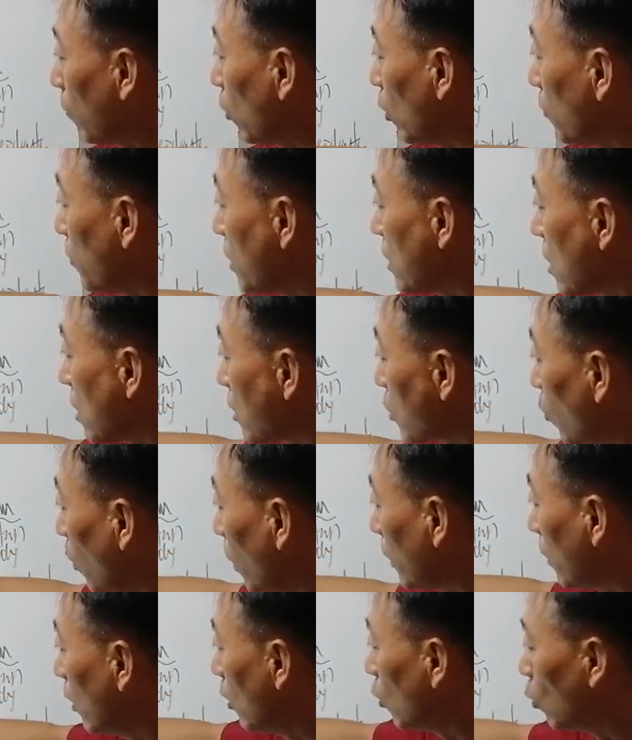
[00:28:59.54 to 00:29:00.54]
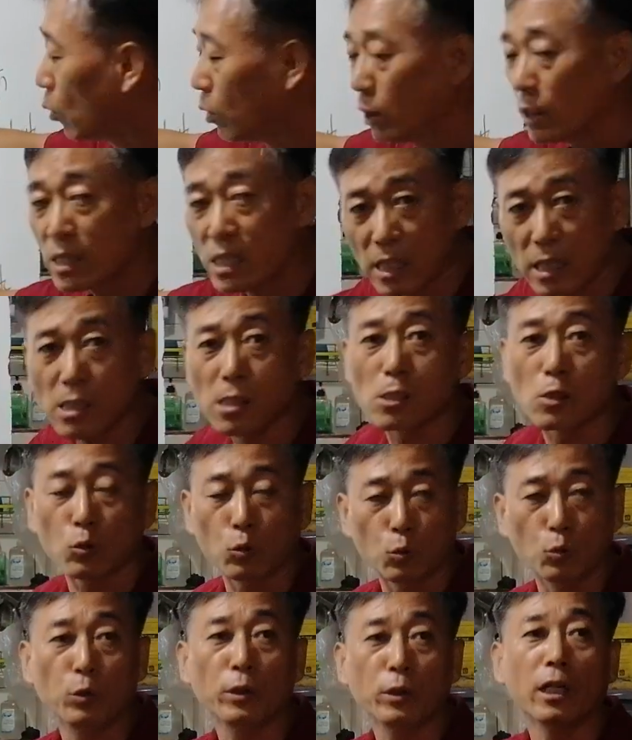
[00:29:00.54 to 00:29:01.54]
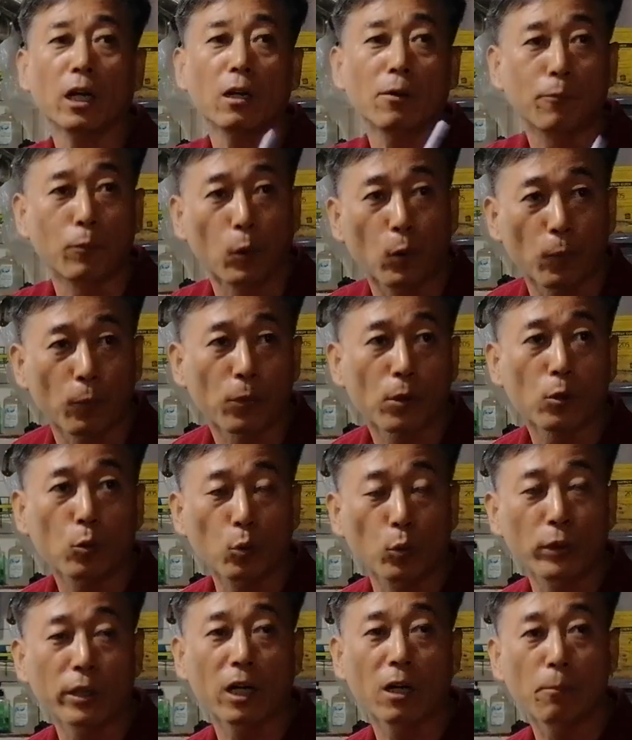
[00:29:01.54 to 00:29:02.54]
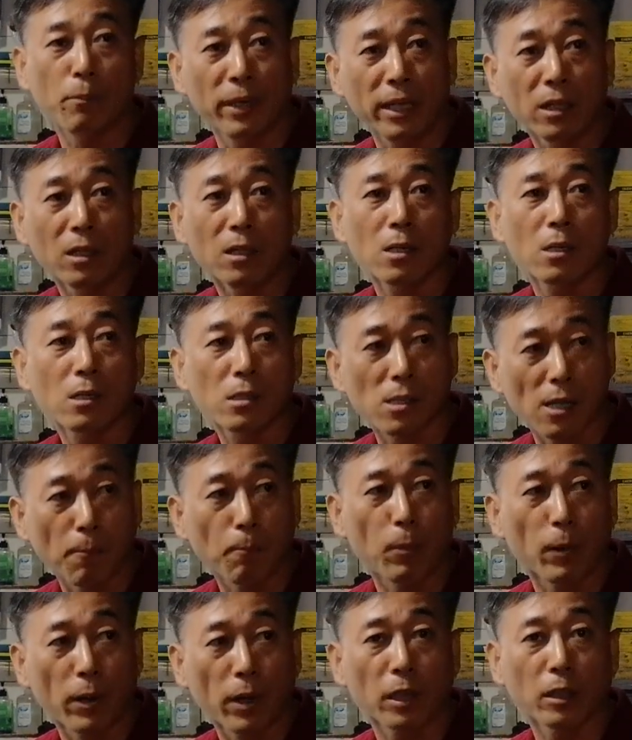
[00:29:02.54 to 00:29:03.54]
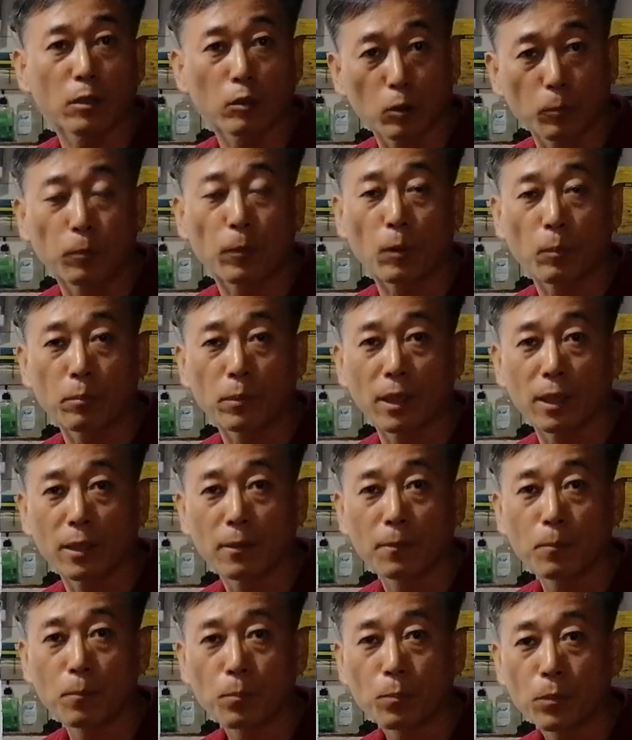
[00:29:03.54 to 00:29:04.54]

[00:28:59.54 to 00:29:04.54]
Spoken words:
Problem is what? Since we are born, we are being separated from God.